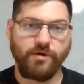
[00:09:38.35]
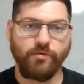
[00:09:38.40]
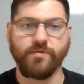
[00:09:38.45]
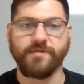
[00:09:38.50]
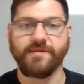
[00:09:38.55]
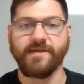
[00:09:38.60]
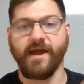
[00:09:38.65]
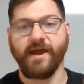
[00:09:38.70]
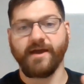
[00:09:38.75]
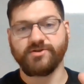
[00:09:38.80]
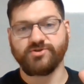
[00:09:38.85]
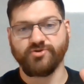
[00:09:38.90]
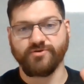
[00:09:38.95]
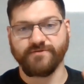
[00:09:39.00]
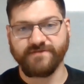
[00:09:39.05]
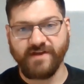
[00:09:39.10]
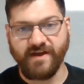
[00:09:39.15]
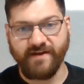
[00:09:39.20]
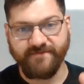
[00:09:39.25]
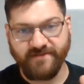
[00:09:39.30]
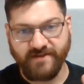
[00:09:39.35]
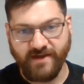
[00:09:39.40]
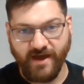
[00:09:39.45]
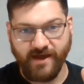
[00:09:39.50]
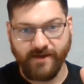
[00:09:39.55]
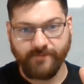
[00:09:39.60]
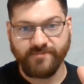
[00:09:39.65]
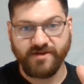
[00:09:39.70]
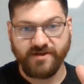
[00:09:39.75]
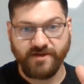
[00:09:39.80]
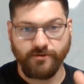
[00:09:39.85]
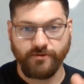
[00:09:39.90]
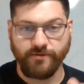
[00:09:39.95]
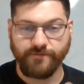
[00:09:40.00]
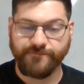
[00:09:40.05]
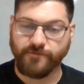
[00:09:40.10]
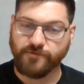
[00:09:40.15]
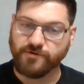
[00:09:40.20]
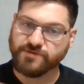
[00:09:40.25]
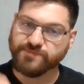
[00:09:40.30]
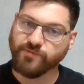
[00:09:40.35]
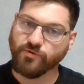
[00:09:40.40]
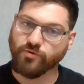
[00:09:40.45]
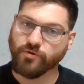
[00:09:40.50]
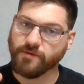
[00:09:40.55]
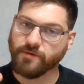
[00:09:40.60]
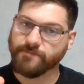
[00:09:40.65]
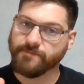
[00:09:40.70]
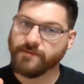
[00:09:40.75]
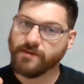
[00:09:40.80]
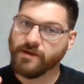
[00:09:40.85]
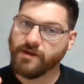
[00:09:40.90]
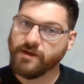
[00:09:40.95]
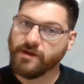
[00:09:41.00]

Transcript: When the angel of death came to kill the firstborn,